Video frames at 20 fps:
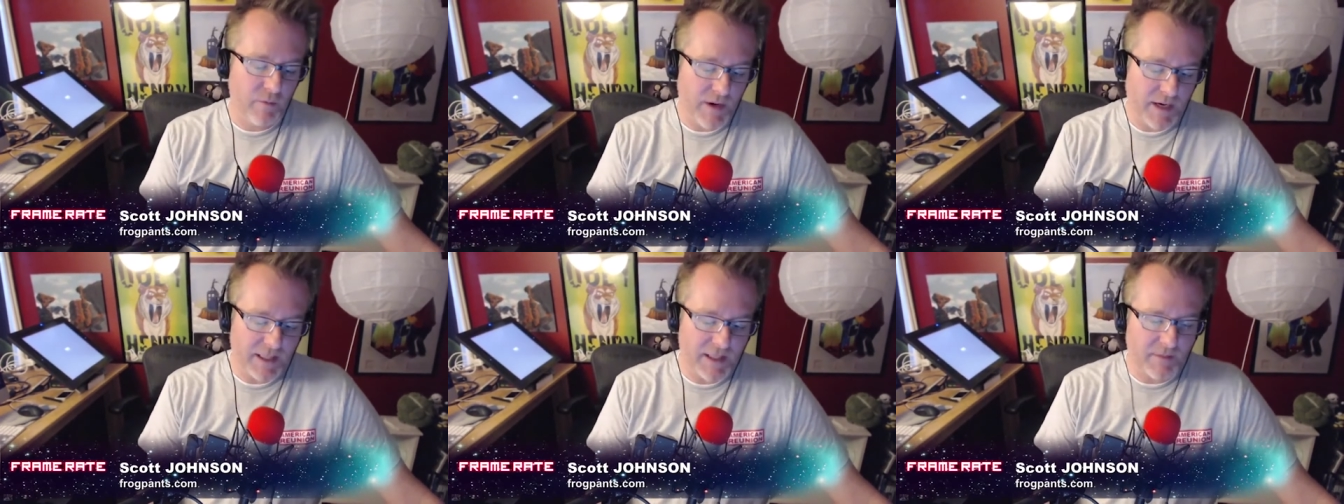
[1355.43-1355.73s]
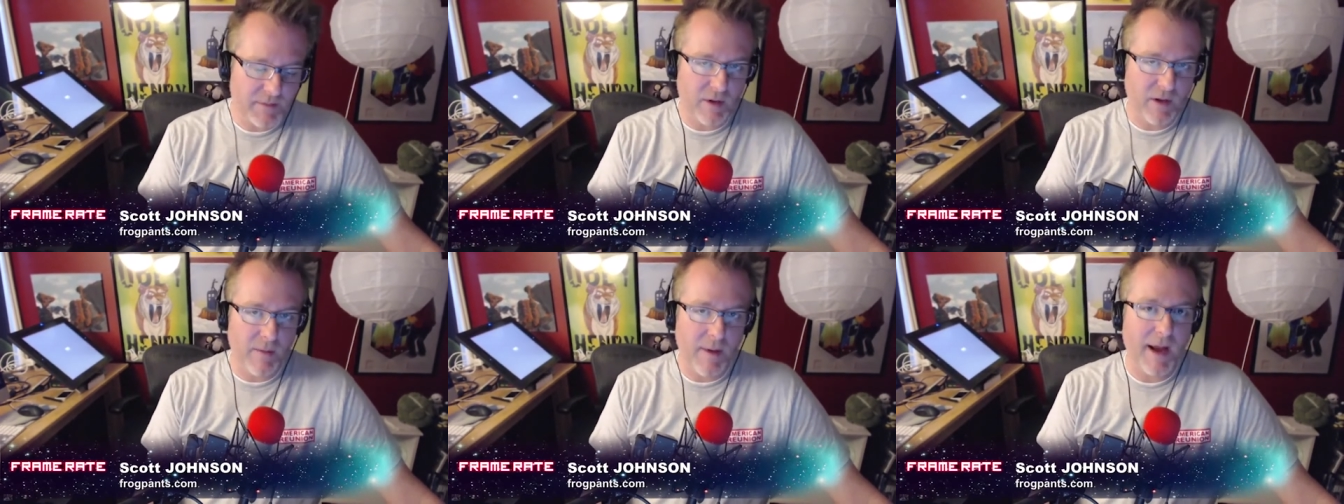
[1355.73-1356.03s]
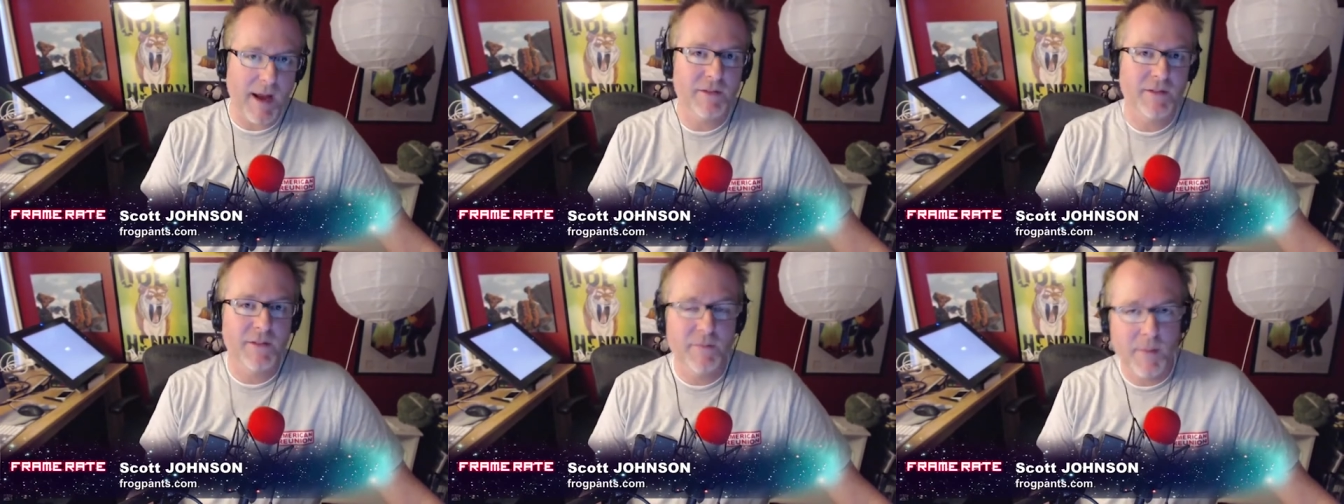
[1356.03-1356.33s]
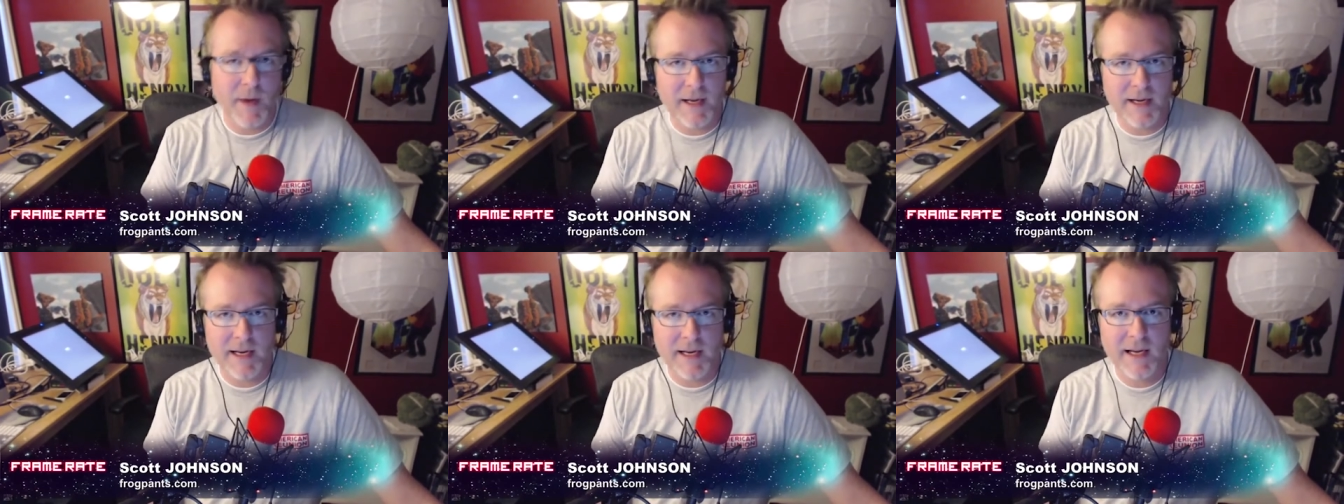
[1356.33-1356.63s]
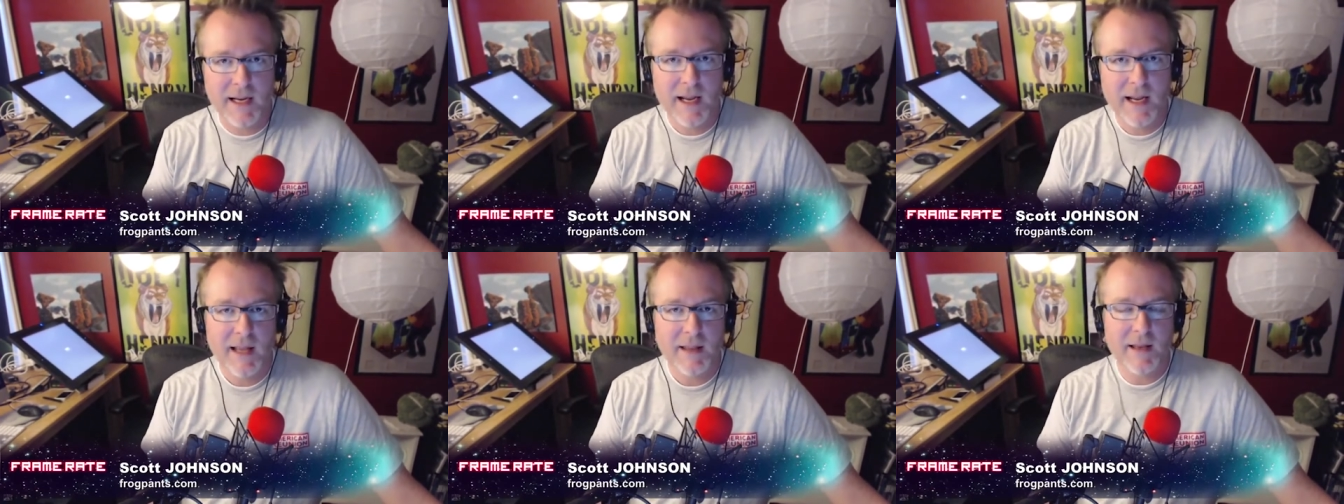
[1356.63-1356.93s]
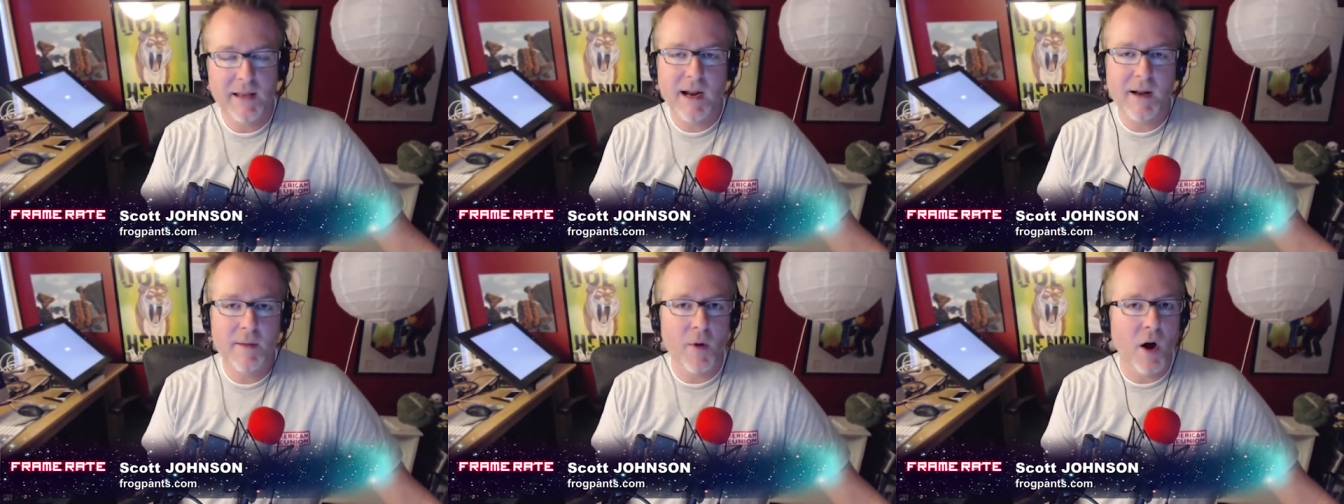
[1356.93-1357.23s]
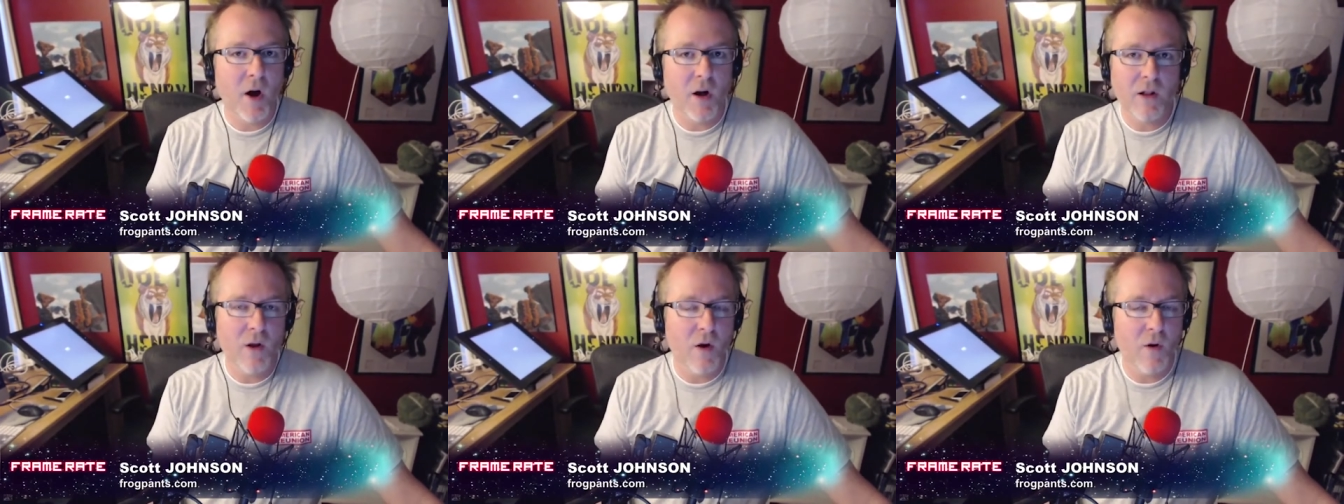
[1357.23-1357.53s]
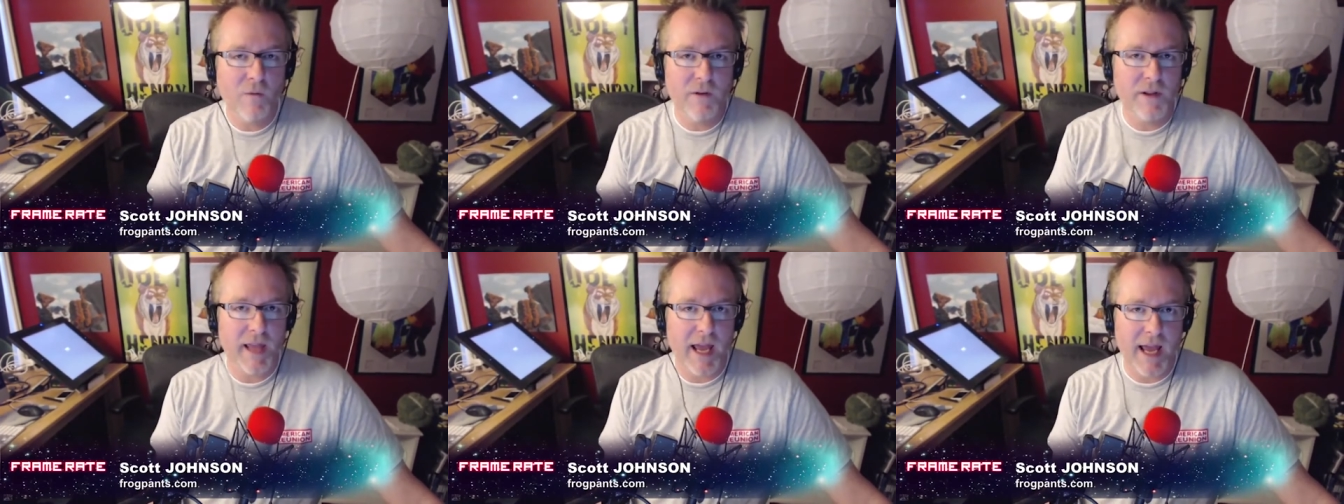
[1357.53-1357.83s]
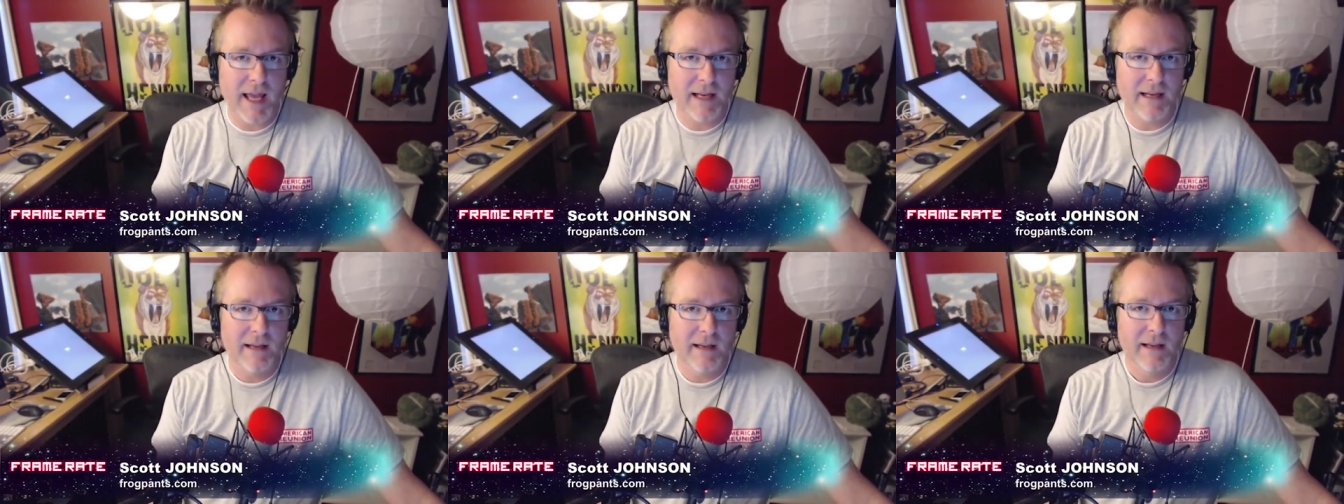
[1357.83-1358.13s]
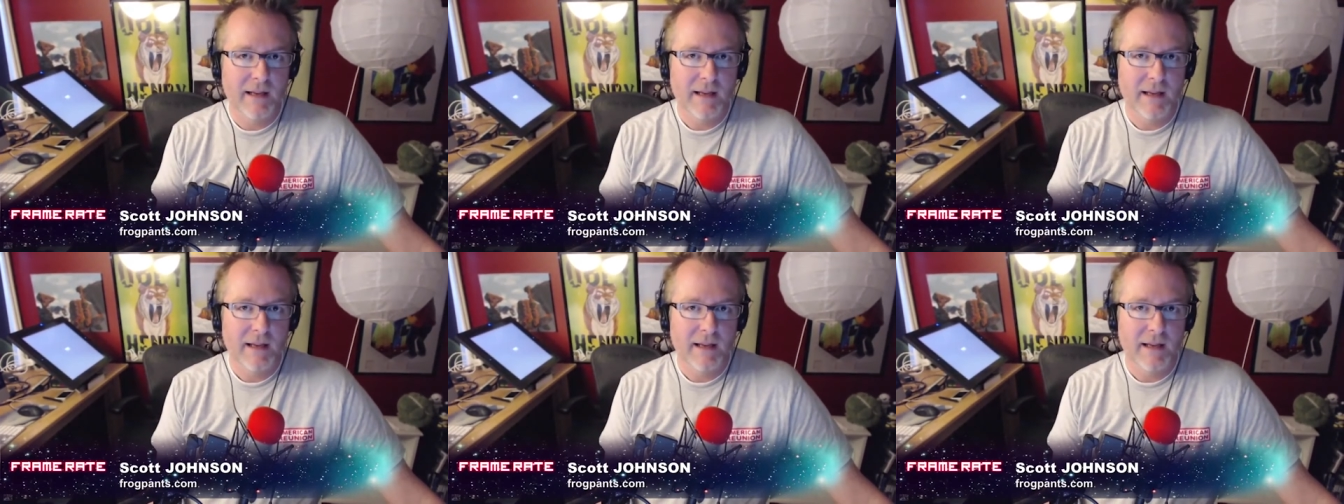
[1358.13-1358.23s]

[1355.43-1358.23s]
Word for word: reasonable amounts of money, then I am all over that.